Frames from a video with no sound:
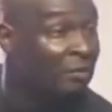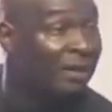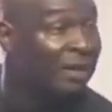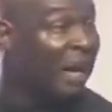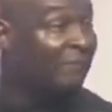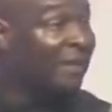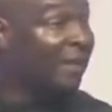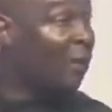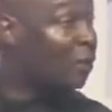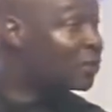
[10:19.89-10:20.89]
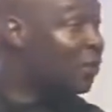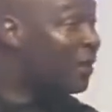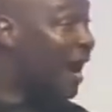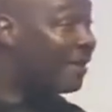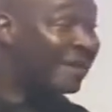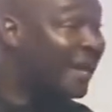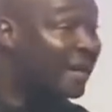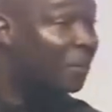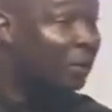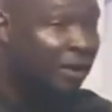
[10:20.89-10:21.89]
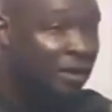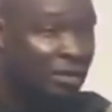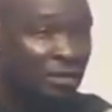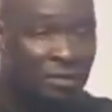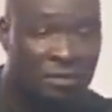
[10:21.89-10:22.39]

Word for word: We didn't have any luxury of hiring anybody.